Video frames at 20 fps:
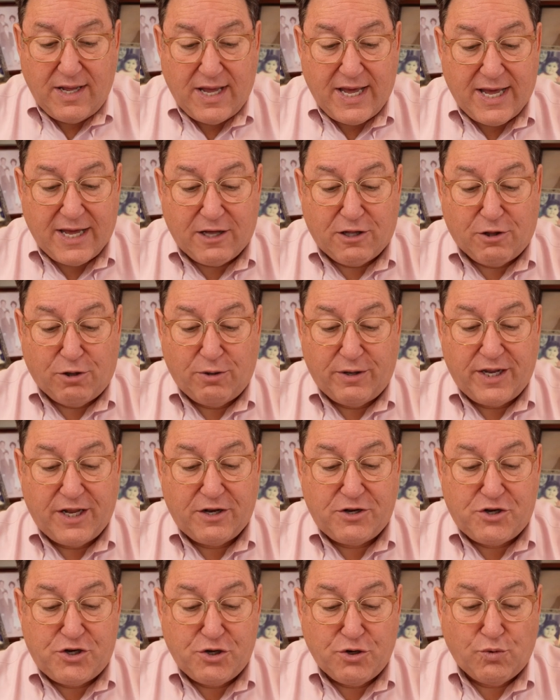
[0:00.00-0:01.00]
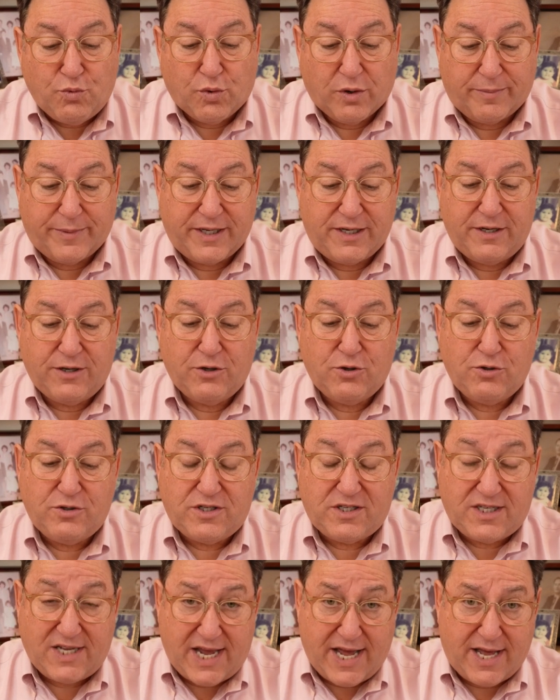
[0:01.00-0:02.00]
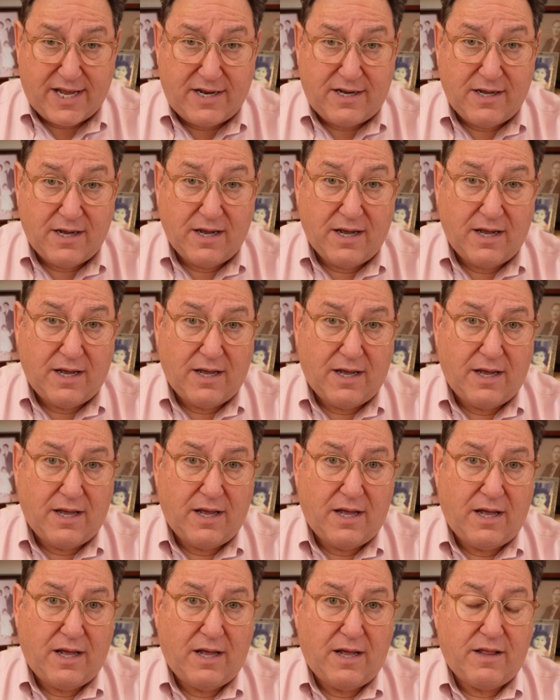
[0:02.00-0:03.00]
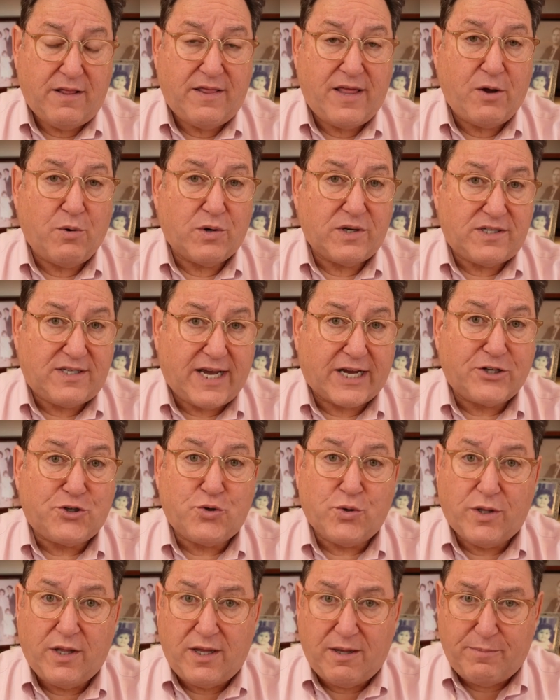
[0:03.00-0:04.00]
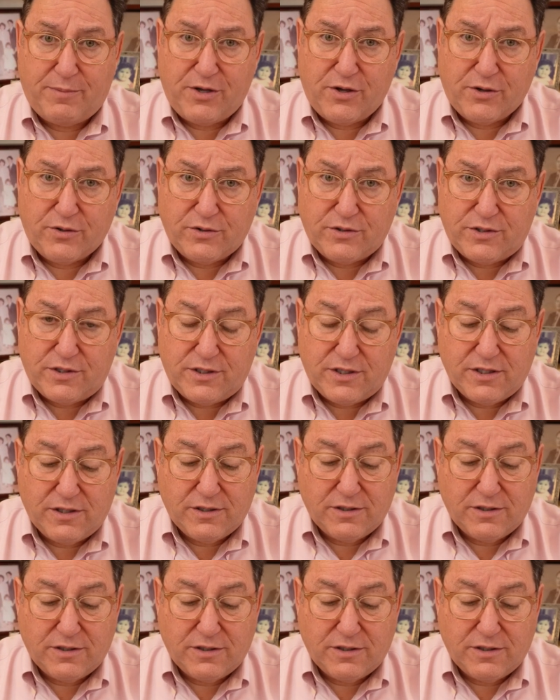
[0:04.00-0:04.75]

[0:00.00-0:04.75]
including two women who said they were sexually abused.